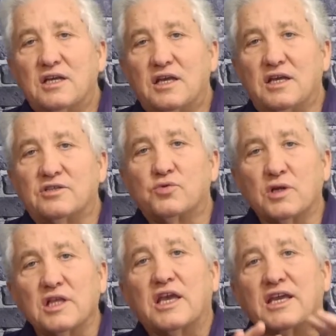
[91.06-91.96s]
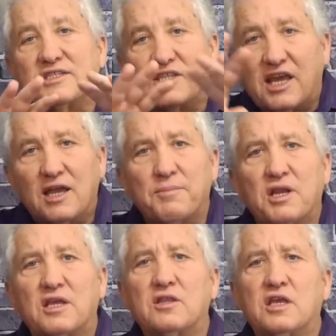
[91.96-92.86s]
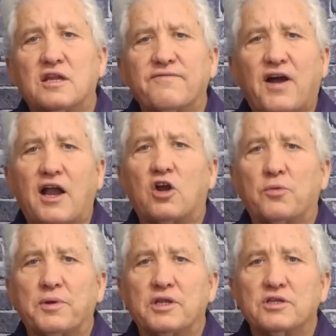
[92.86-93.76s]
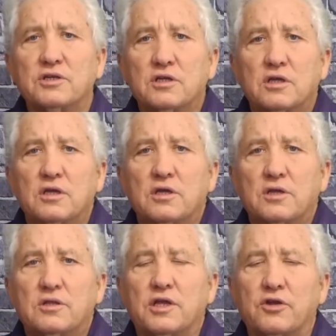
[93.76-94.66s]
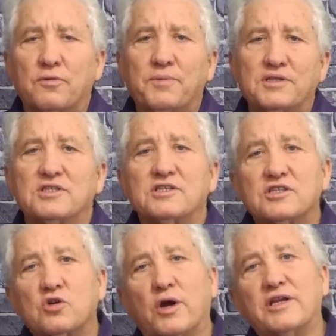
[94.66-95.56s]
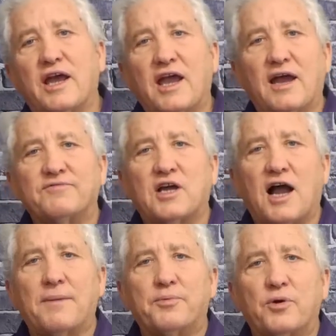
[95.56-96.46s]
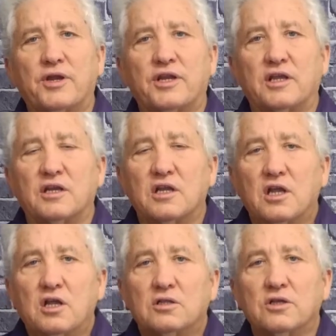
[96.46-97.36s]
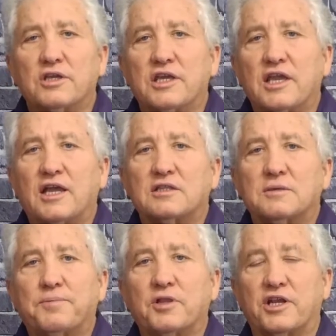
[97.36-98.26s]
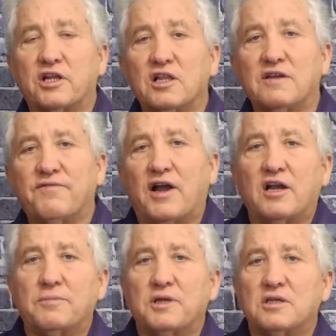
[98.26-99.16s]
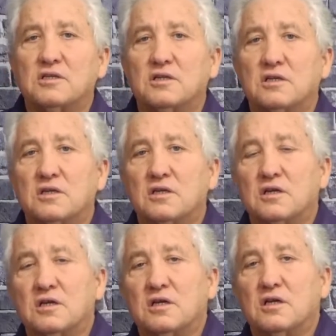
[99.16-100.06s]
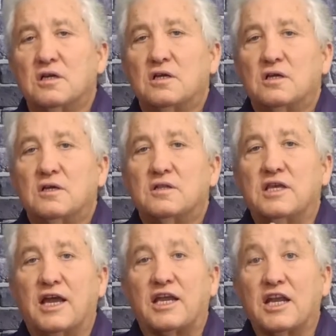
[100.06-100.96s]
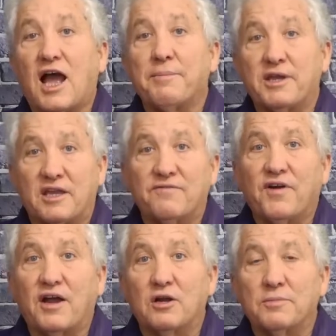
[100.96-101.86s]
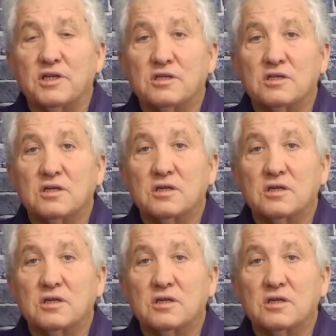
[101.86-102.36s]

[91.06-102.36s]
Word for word: is really examining the environment that your business is going to have to operate in, looking at the political environment, the economic environment,